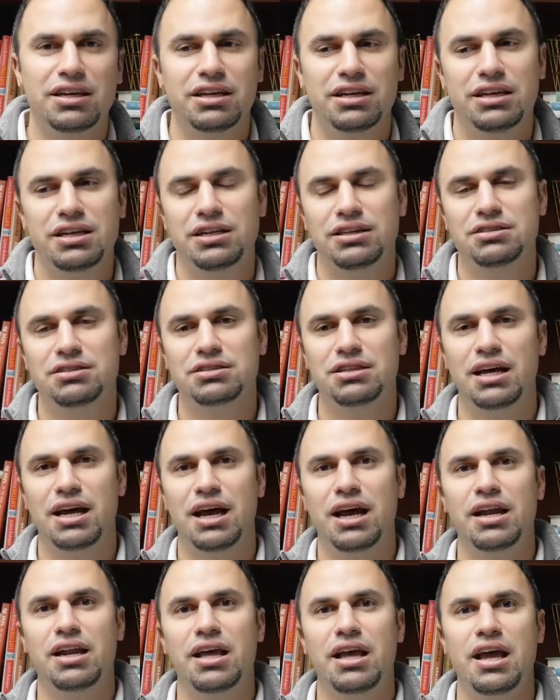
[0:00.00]
He
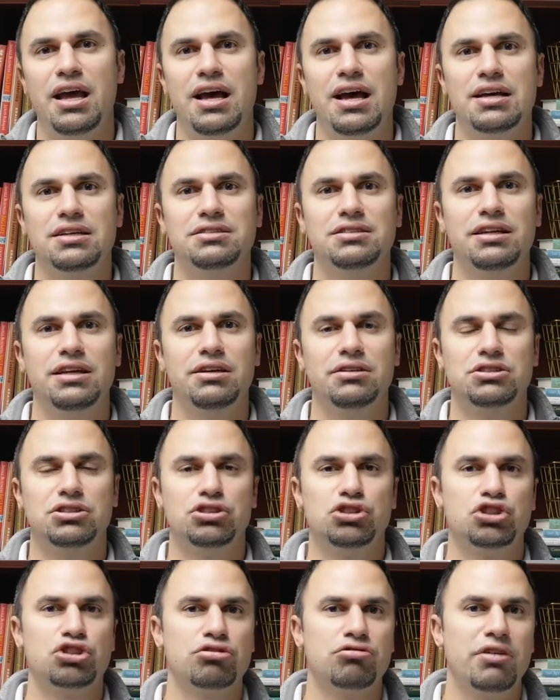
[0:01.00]
said, as
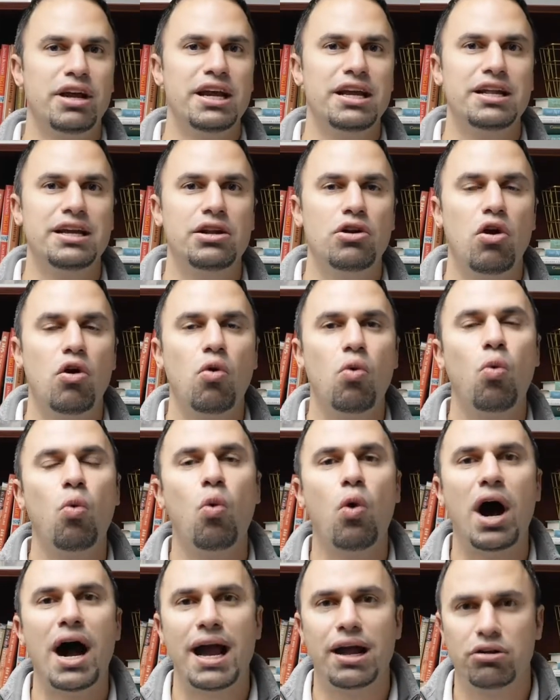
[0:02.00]
it's trading
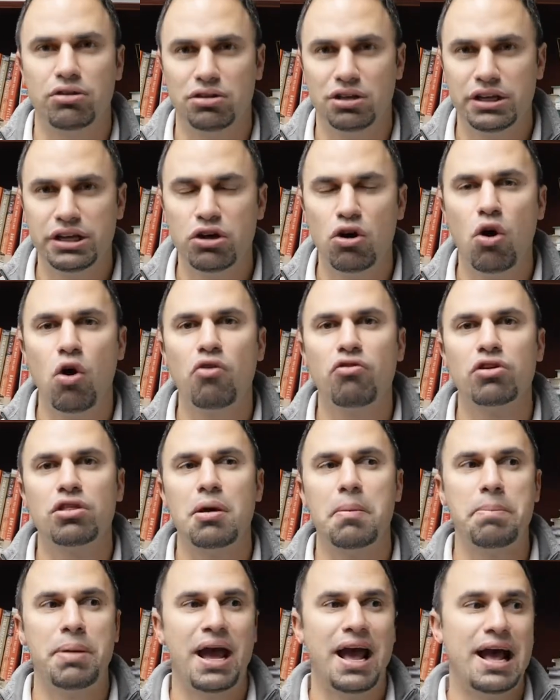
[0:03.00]
wildly over
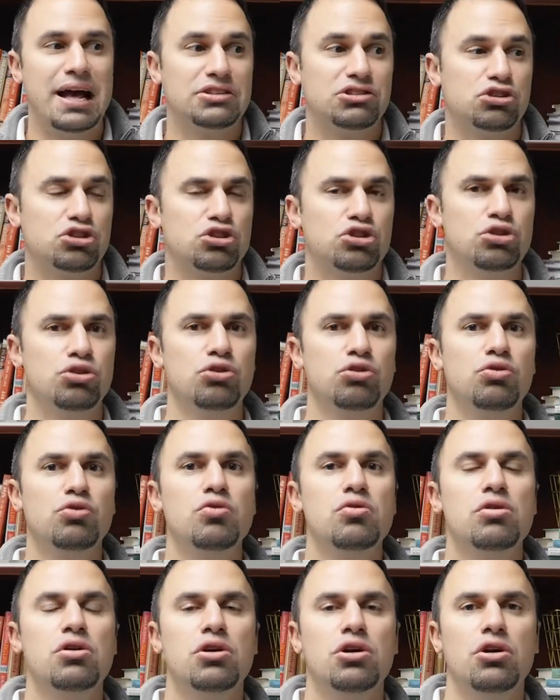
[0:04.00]
the past
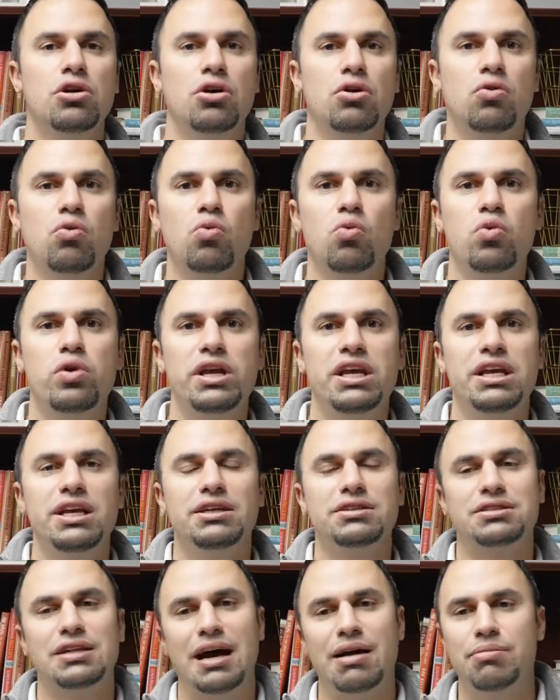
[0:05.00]
2 weeks.